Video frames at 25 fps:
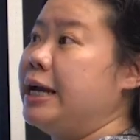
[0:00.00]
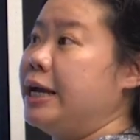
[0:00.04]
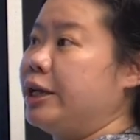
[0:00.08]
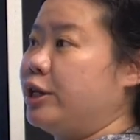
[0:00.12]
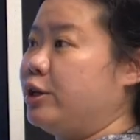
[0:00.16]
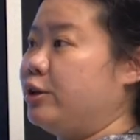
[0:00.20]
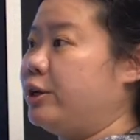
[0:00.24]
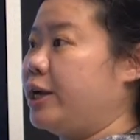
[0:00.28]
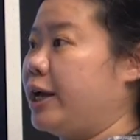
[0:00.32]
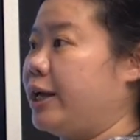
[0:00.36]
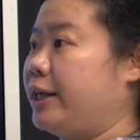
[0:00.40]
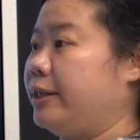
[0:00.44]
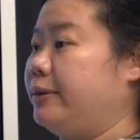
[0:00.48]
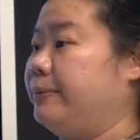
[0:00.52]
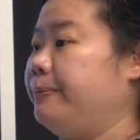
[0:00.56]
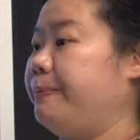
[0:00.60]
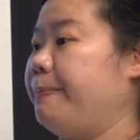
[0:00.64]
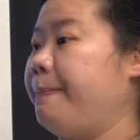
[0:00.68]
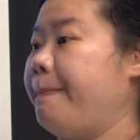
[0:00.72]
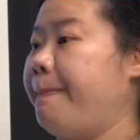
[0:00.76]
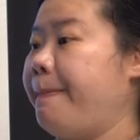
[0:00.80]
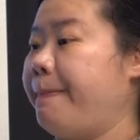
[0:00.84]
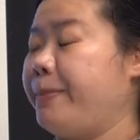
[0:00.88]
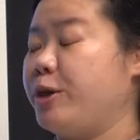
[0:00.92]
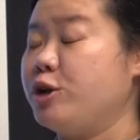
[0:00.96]
you
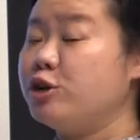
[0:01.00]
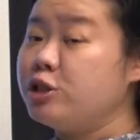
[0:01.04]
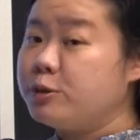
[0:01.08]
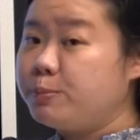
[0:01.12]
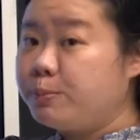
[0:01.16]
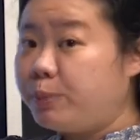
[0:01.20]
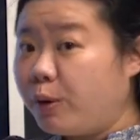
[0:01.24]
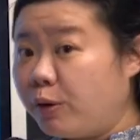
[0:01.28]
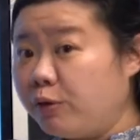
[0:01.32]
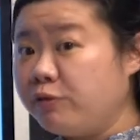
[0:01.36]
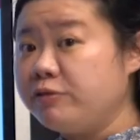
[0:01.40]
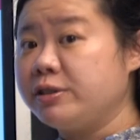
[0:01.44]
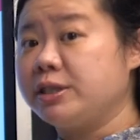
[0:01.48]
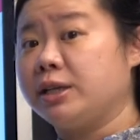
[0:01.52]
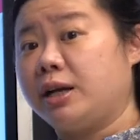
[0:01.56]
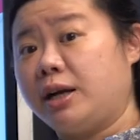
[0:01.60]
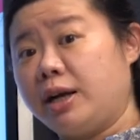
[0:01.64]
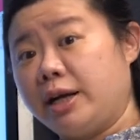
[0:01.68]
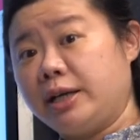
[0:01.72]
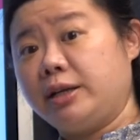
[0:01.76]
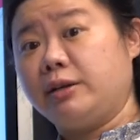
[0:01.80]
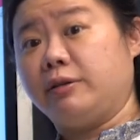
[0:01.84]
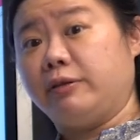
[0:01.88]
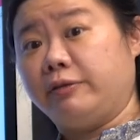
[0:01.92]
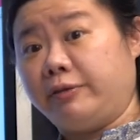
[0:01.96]
can use both
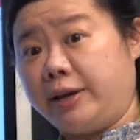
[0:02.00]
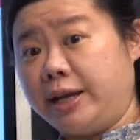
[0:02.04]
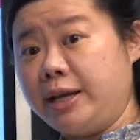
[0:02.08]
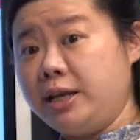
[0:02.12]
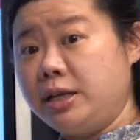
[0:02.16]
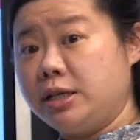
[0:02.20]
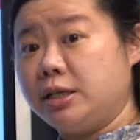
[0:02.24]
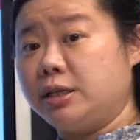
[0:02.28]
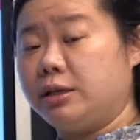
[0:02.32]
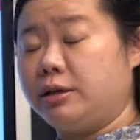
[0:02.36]
sides of it.